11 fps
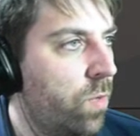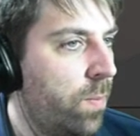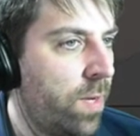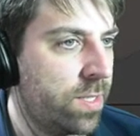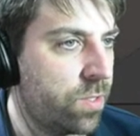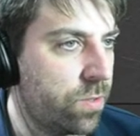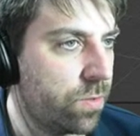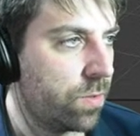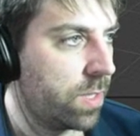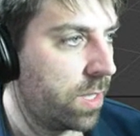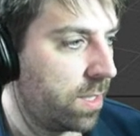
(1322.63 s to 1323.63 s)
what I might
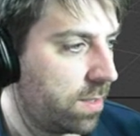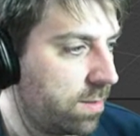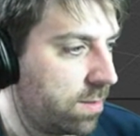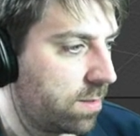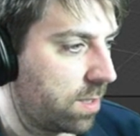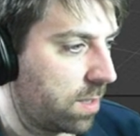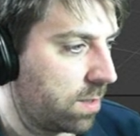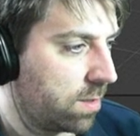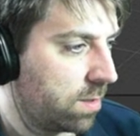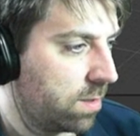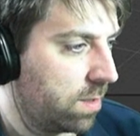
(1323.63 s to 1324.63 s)
do is,
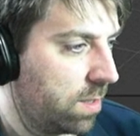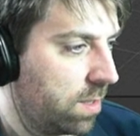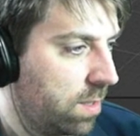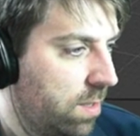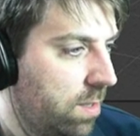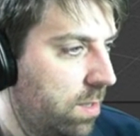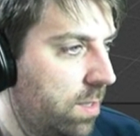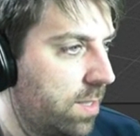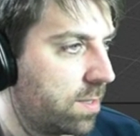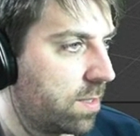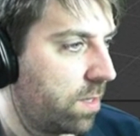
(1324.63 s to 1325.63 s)

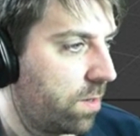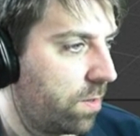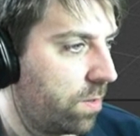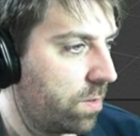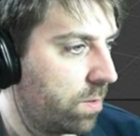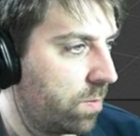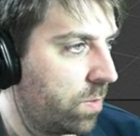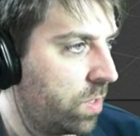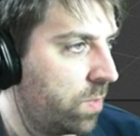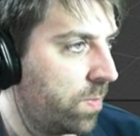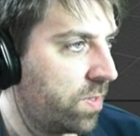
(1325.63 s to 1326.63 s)
let's go
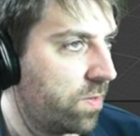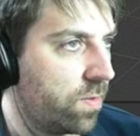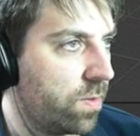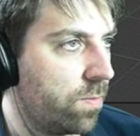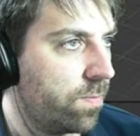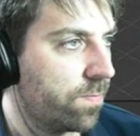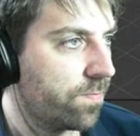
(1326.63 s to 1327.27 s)
new material.